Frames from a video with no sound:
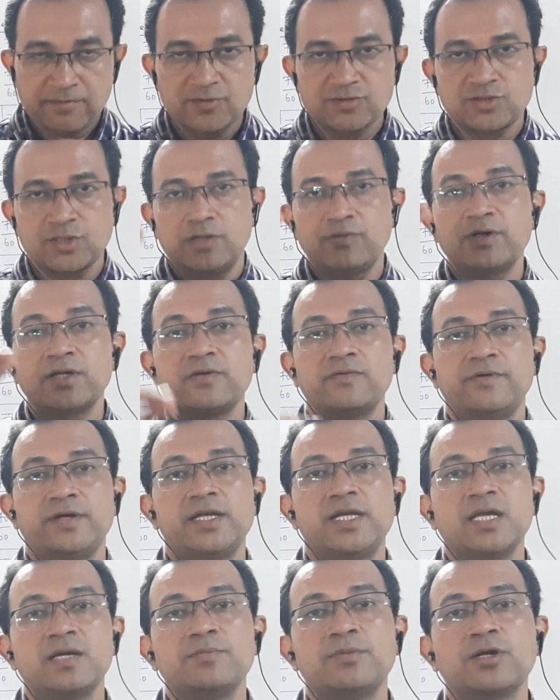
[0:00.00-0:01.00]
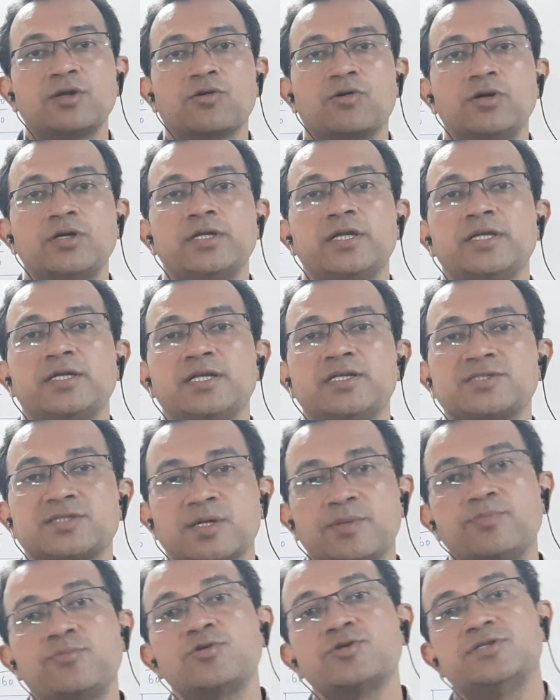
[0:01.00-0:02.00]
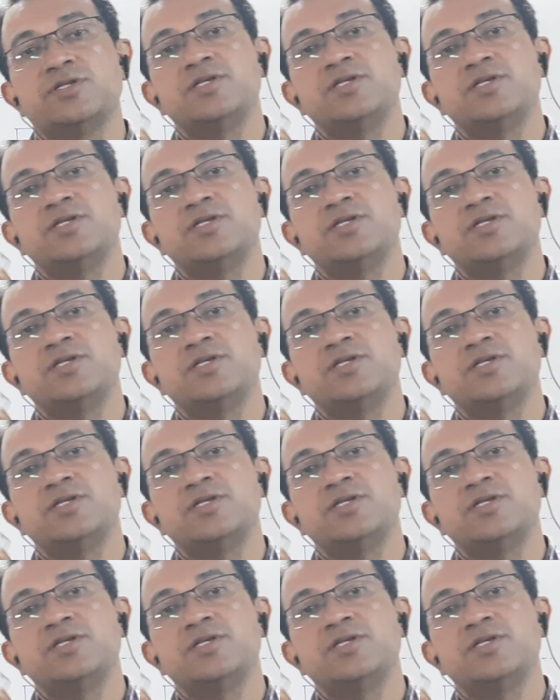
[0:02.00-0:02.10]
So our variable quantity, suppose